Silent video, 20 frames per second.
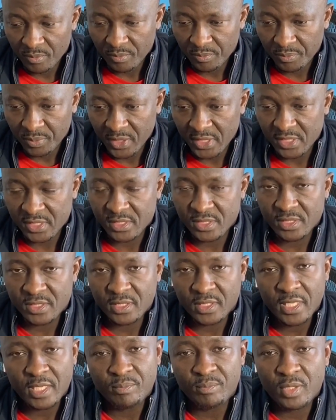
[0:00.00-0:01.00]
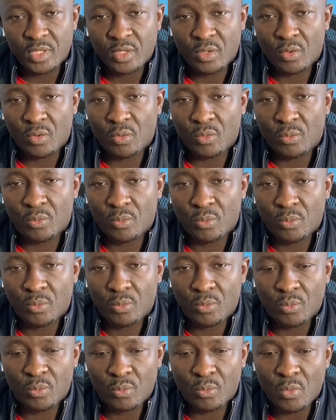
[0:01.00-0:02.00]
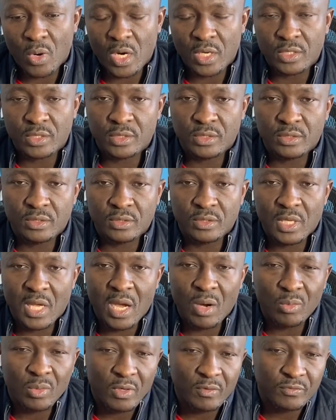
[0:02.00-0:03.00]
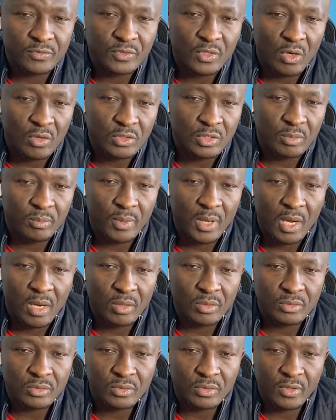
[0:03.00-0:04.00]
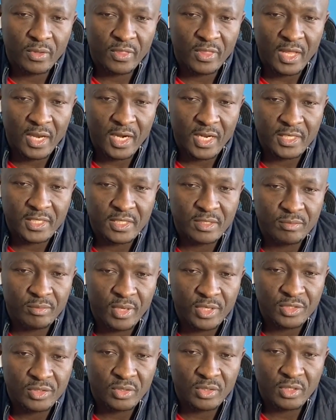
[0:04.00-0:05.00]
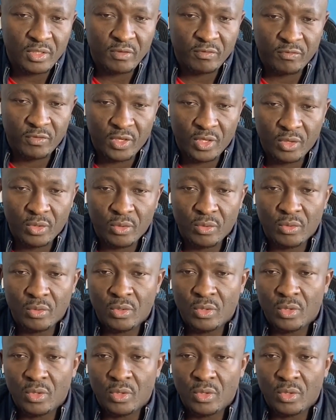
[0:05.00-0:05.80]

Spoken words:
please let me know what I would have talked about that I didn't mention in the video.